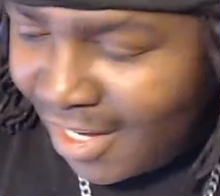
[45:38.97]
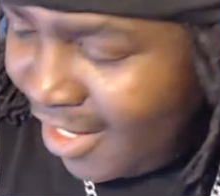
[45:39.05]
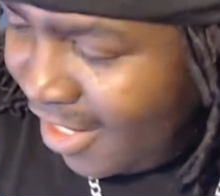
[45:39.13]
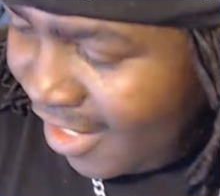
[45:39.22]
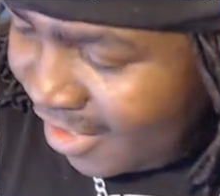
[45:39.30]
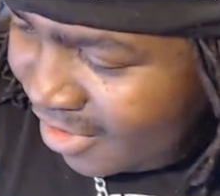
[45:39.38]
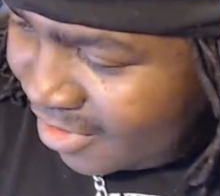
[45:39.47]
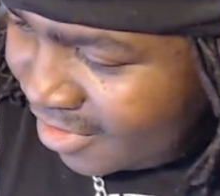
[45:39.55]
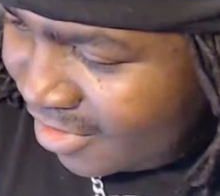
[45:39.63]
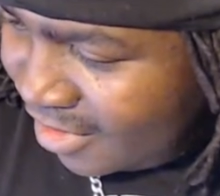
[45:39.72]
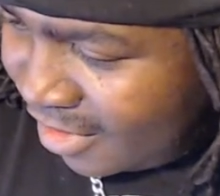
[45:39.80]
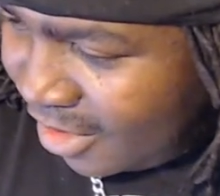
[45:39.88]
I
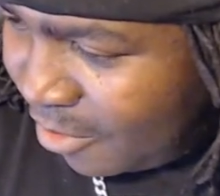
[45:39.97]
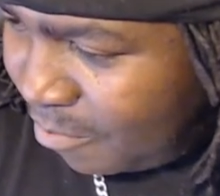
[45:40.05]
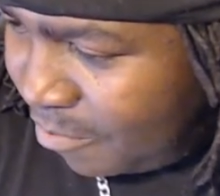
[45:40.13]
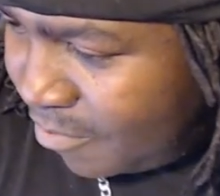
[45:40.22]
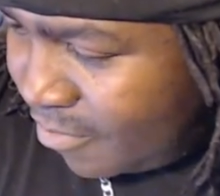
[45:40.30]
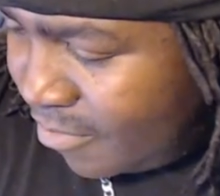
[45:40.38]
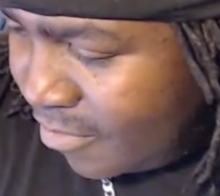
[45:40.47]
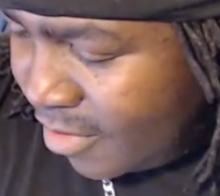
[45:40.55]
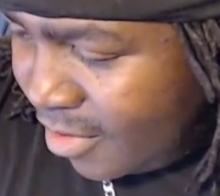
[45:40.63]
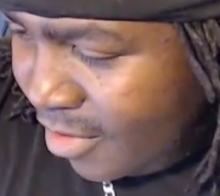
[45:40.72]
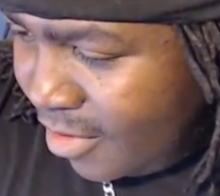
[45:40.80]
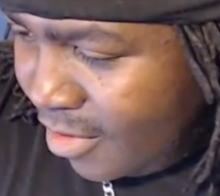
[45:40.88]
um,
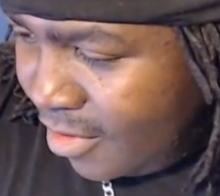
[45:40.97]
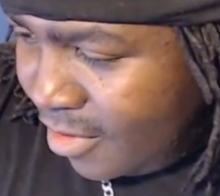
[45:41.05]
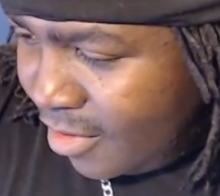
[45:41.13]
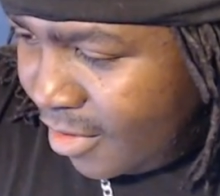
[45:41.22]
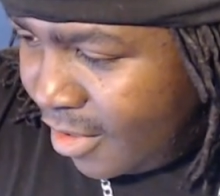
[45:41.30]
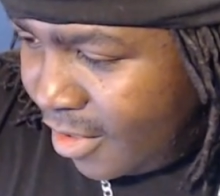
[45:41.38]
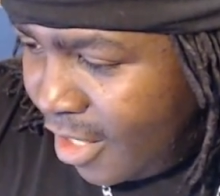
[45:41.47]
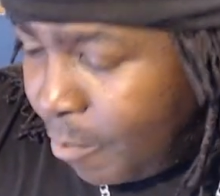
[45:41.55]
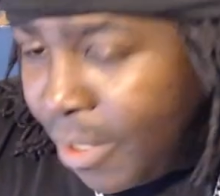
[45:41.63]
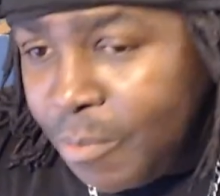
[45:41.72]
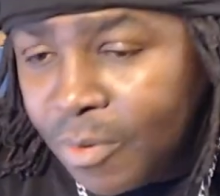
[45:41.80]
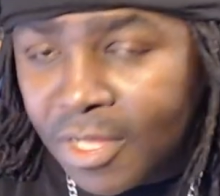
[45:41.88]
and
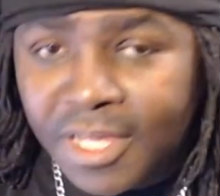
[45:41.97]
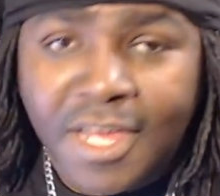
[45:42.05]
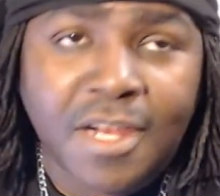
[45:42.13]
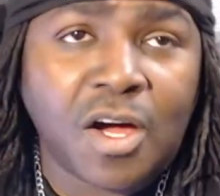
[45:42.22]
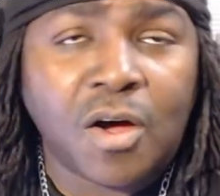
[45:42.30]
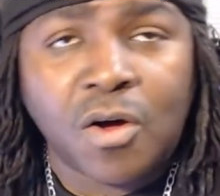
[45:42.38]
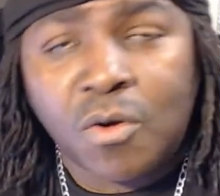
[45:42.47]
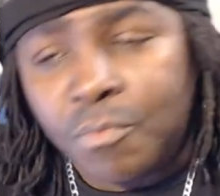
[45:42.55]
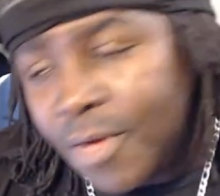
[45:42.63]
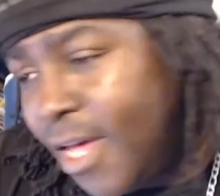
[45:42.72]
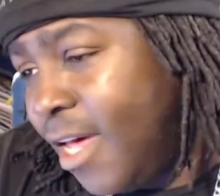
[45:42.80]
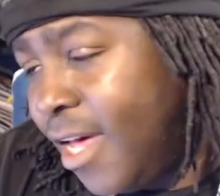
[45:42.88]
people again, oh
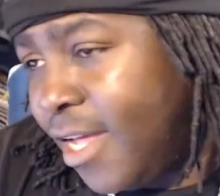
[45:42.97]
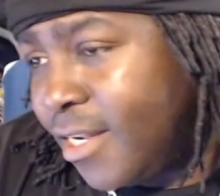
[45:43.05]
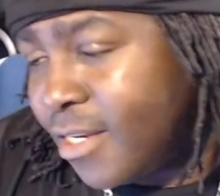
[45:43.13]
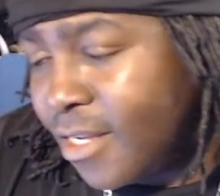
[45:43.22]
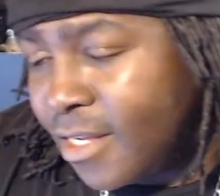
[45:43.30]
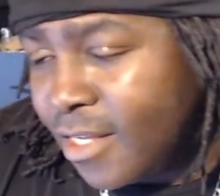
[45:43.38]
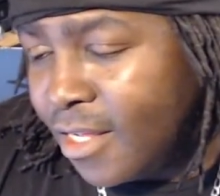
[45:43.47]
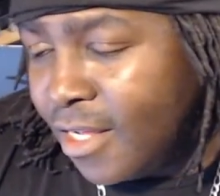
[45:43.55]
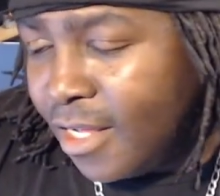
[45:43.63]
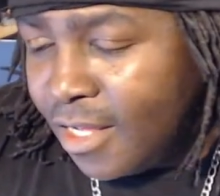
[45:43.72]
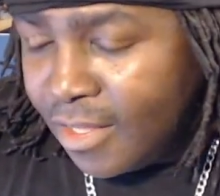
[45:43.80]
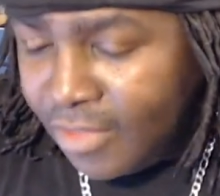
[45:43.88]
man,
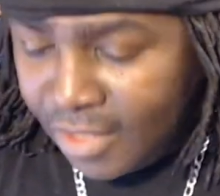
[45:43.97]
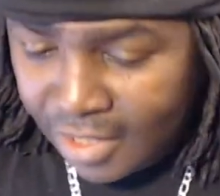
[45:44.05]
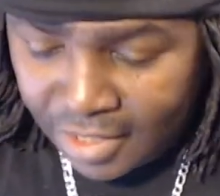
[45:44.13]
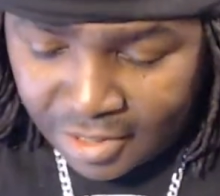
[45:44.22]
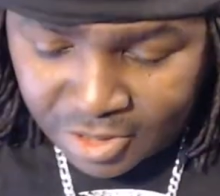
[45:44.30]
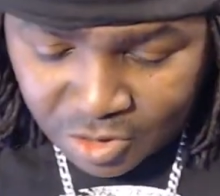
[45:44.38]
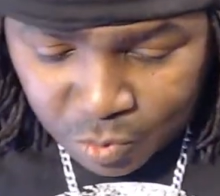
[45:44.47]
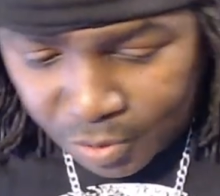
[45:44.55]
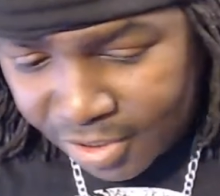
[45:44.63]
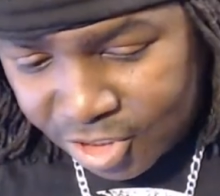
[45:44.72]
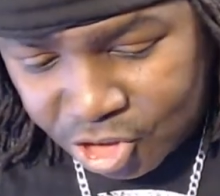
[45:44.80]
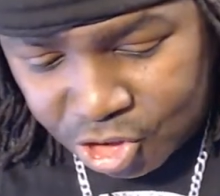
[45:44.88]
the
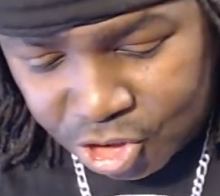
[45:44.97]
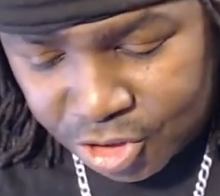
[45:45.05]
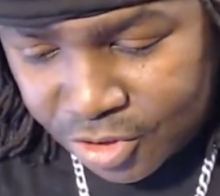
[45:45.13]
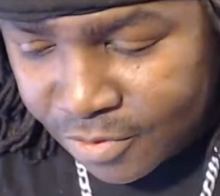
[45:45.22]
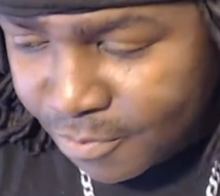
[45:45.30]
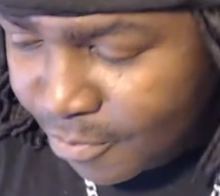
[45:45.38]
Switch,